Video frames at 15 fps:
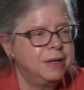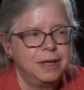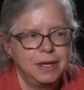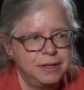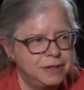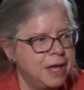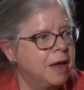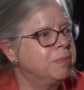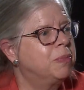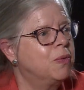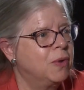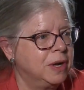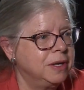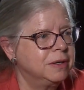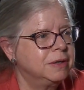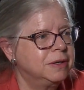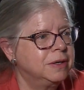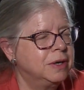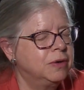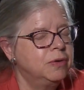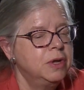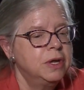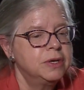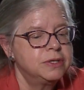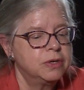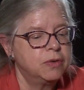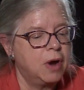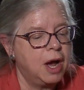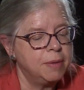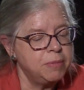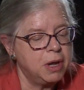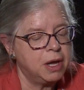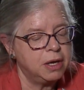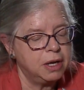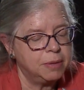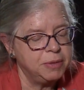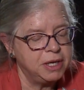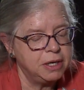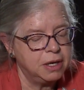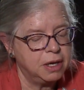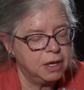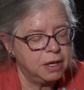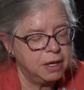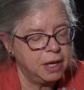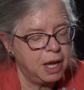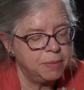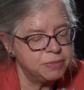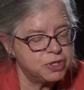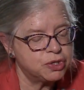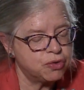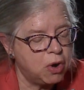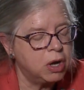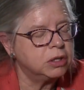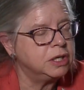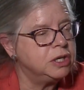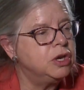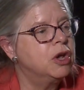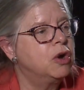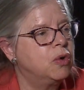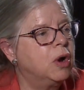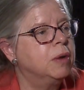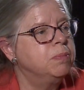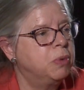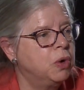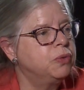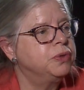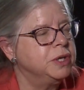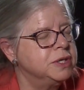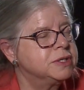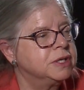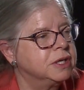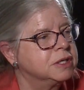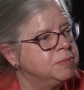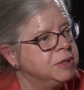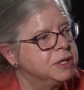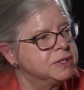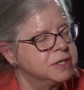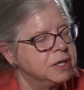At that point, you know. So I'm not, I mean, I'm strongly no on both these things, because